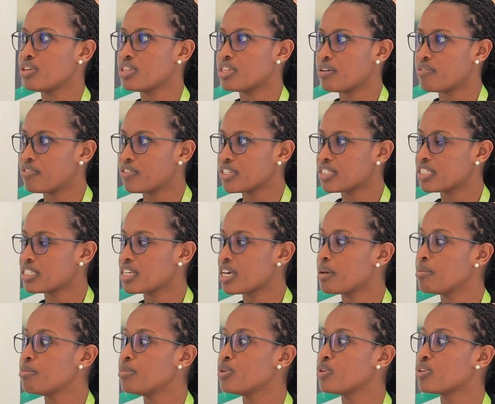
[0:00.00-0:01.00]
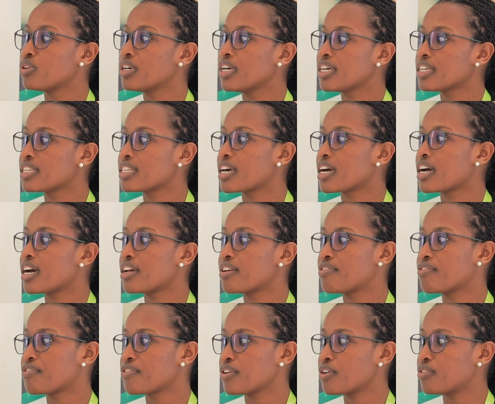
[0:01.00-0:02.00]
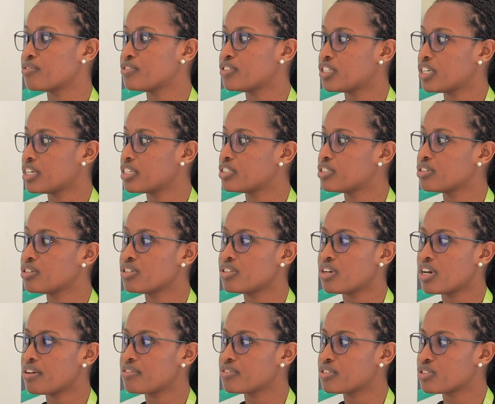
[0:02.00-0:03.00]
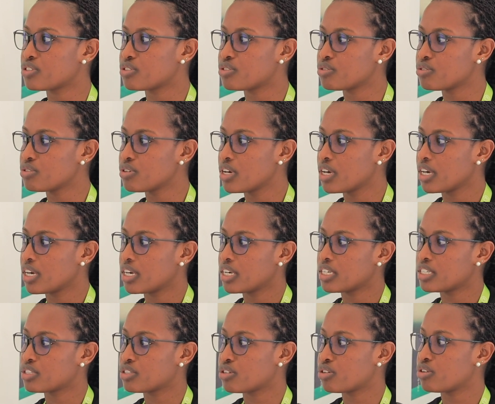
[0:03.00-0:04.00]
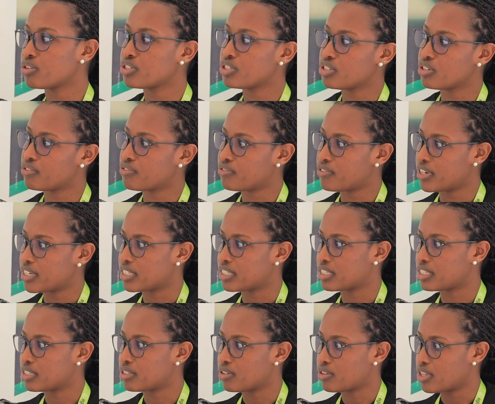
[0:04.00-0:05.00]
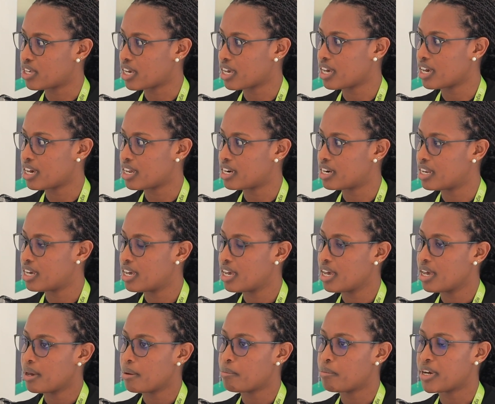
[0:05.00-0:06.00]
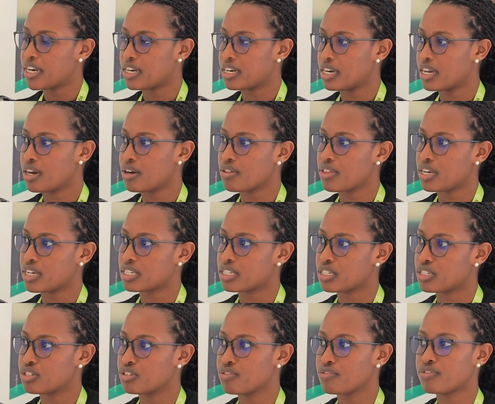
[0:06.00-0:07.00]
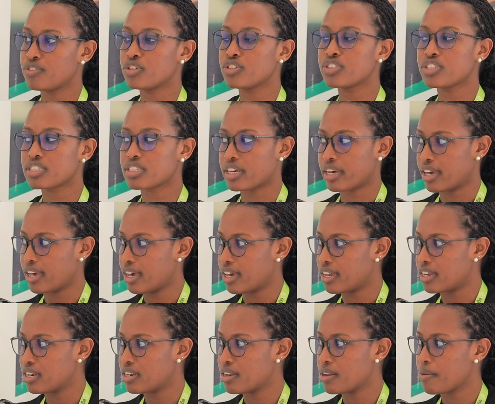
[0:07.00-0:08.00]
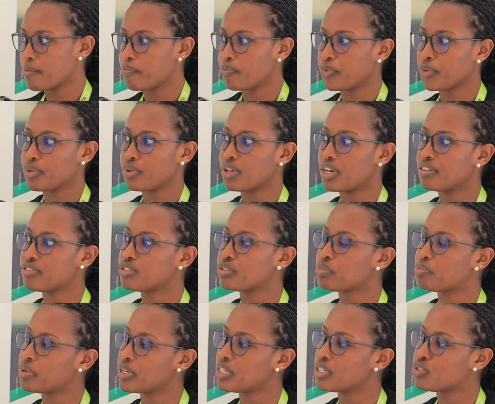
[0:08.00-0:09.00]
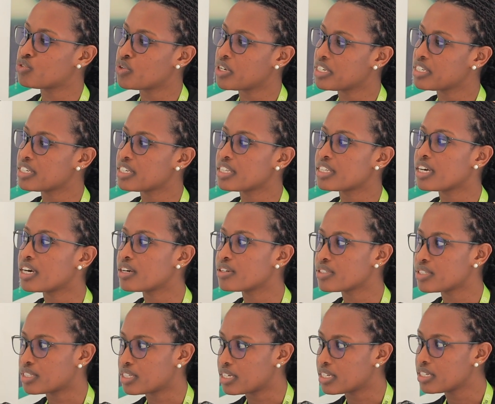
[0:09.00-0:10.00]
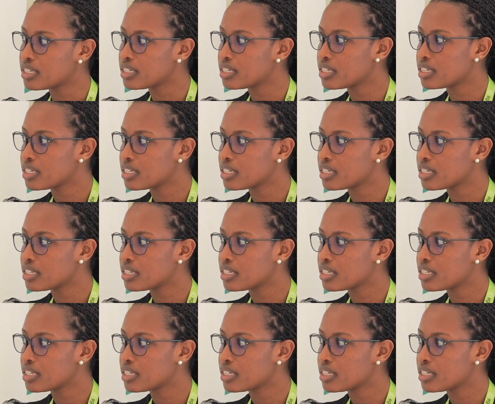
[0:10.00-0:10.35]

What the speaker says: The first time you get the card free of charge, all you have to do is load your funds on the card. But now that you've lost the card, you have to pay 20,000